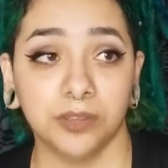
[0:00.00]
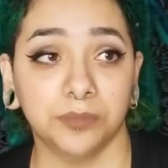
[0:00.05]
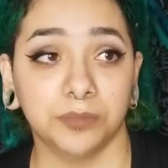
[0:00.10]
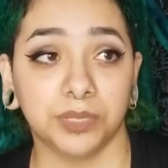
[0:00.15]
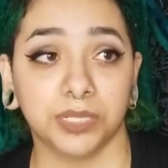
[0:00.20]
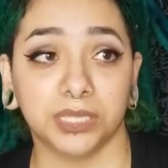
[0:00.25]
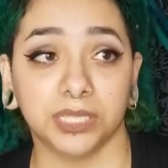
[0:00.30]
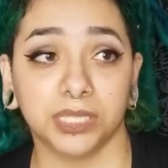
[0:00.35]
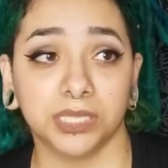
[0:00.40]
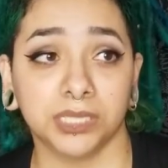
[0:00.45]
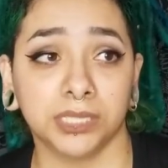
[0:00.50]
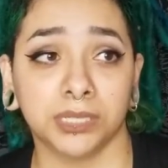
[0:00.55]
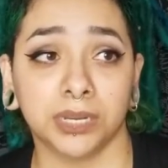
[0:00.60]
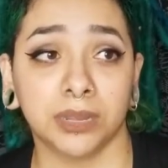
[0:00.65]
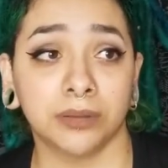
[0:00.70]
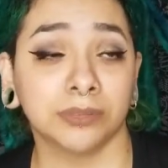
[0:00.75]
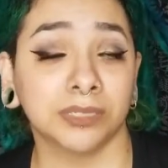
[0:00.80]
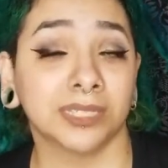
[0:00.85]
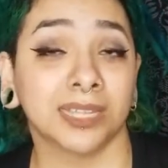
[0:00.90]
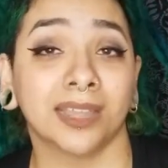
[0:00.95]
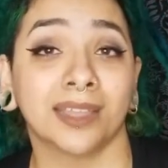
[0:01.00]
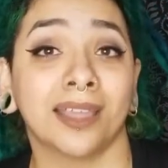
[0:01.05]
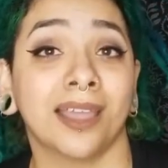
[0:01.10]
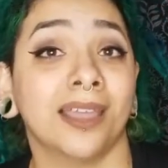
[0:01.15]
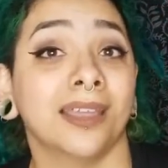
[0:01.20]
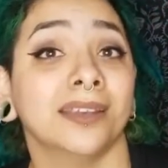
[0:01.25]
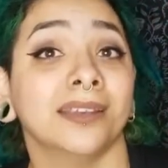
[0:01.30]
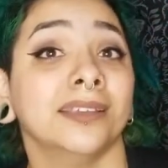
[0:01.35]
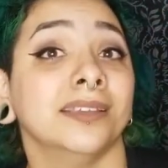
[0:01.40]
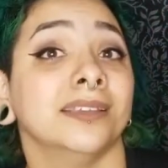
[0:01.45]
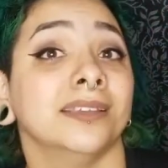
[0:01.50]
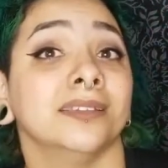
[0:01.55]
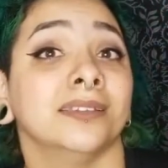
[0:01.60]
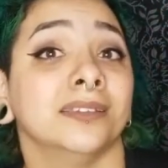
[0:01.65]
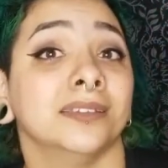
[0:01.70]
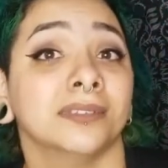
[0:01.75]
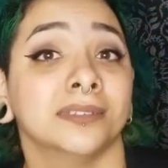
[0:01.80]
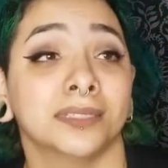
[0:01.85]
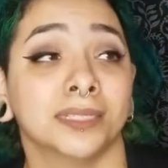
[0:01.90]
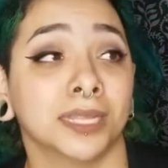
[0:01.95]
But this year I was like, I
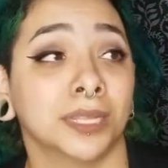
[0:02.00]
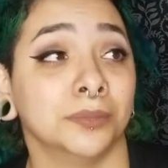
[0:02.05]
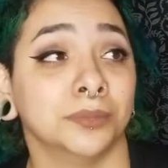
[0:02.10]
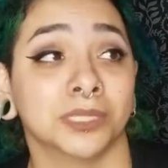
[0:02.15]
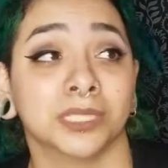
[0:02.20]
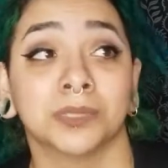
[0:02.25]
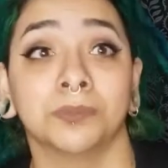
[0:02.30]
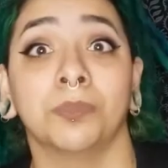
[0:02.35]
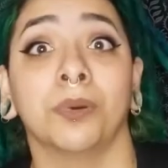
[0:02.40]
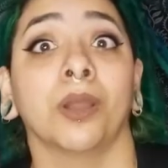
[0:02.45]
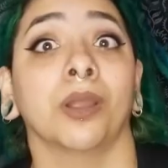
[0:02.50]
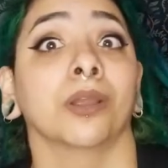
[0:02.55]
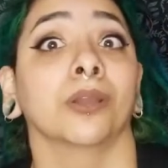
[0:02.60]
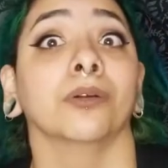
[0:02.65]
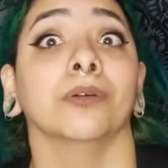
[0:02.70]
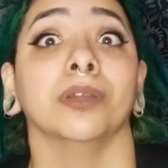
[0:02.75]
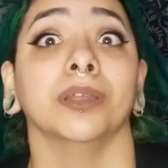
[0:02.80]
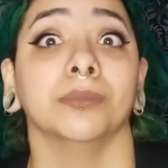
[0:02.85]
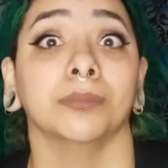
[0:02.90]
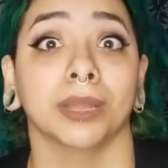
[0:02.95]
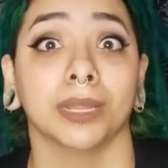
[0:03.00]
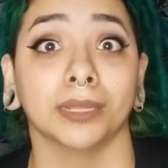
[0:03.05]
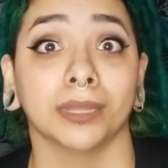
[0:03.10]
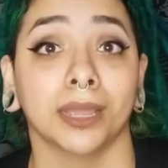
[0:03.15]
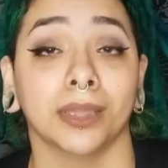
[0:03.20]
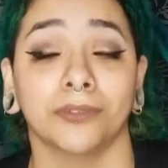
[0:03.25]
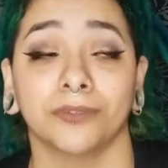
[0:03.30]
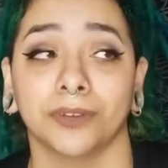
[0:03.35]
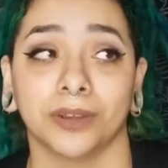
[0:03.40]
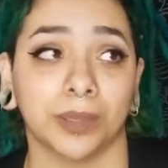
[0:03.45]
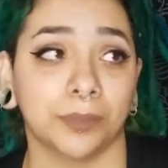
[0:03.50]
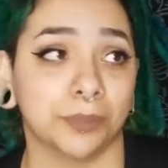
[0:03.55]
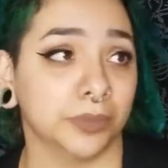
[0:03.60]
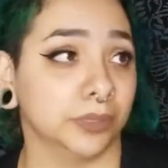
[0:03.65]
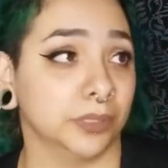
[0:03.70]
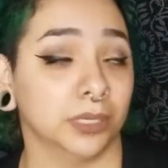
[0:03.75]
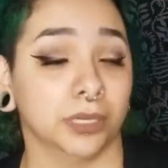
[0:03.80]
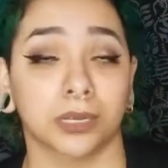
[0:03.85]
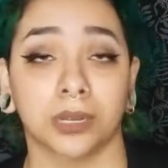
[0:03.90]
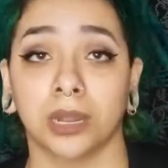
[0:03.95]
need some sparkle in my life. And I put
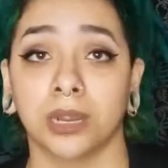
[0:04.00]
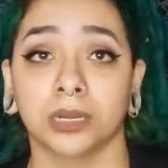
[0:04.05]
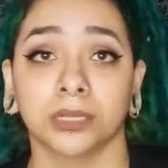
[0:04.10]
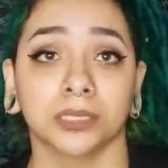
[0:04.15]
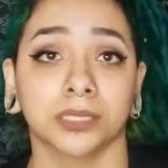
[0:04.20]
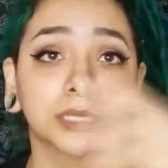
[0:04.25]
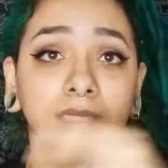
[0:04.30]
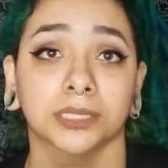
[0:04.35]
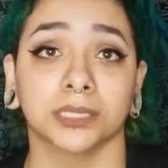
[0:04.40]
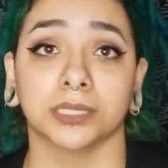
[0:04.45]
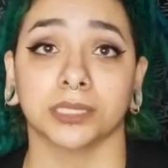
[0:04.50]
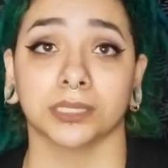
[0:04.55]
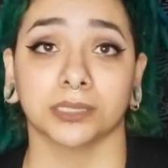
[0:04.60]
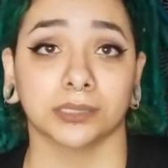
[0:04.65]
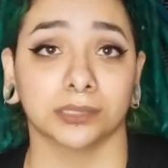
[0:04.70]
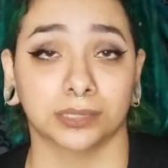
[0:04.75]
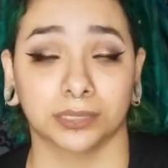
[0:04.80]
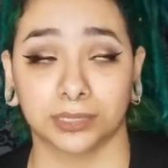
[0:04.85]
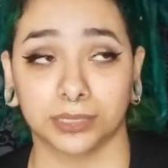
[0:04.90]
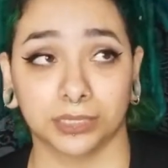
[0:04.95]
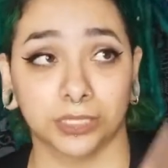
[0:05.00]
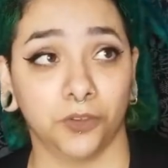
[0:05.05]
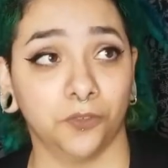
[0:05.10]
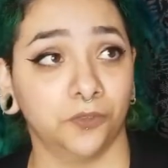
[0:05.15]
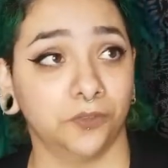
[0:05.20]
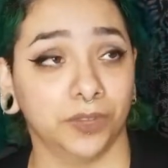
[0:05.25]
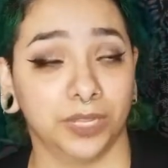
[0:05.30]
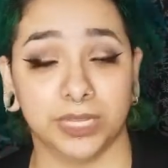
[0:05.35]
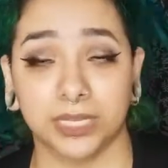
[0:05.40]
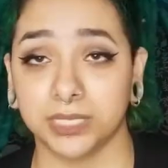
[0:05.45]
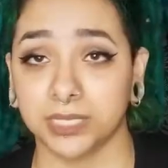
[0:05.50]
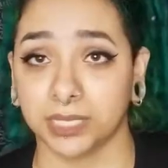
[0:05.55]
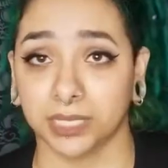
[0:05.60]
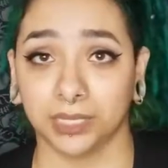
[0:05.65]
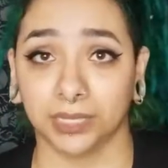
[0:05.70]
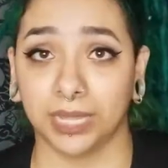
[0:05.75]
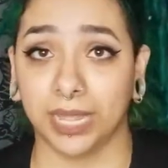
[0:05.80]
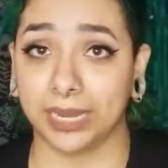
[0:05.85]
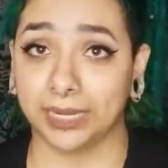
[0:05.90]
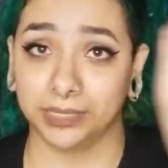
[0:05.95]
the garlands and snowflakes
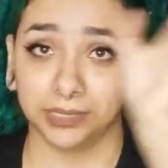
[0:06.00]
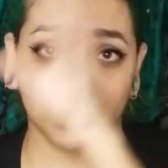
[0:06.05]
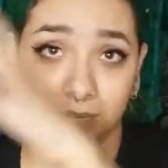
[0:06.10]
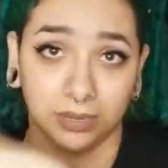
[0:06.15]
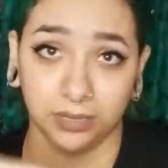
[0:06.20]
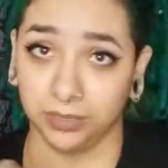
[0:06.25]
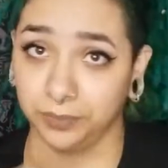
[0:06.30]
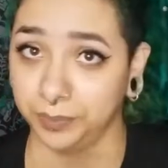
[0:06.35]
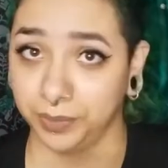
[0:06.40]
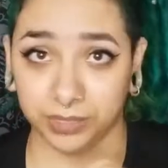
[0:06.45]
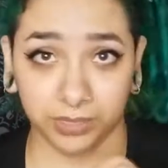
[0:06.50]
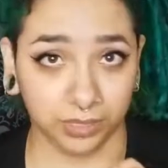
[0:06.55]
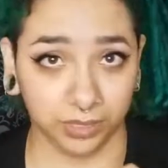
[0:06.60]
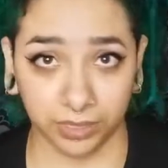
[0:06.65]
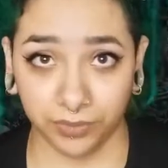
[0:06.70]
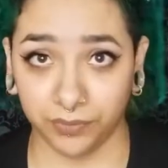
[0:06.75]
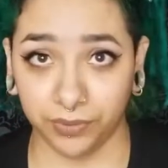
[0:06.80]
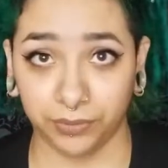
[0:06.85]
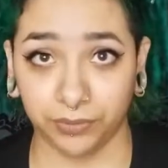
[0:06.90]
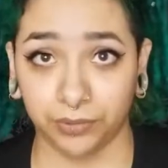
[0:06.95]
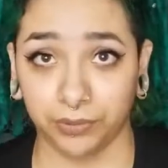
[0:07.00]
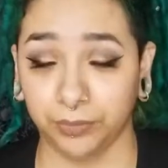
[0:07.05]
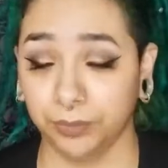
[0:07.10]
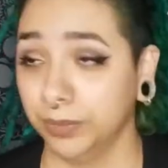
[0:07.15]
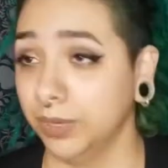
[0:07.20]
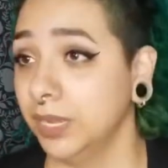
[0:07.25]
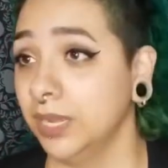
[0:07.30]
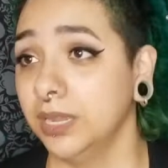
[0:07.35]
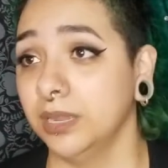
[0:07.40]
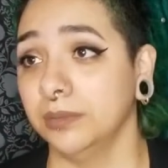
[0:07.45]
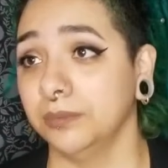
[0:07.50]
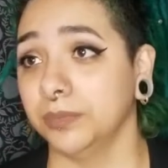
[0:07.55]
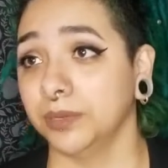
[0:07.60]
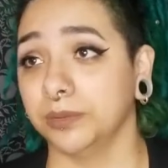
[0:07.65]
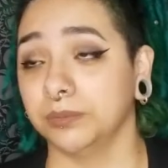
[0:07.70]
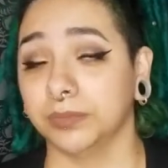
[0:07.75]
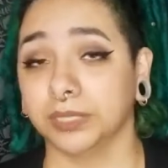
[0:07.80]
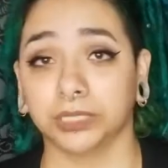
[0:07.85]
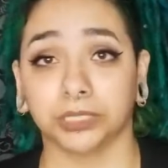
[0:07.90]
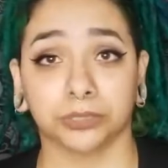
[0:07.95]
and lights all up in the living room,
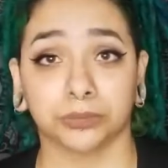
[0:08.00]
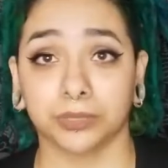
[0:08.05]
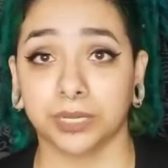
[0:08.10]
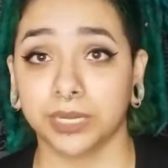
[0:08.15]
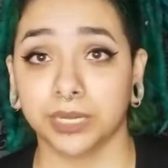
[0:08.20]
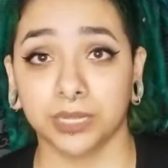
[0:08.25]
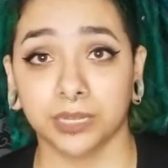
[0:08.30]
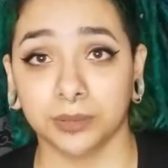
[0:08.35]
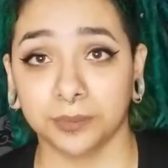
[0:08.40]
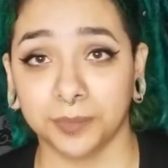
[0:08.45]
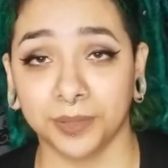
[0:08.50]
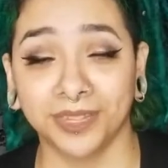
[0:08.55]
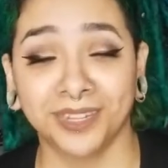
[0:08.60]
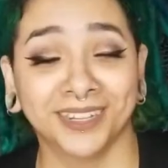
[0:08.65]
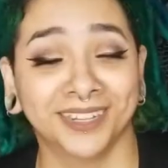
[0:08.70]
put my tree up,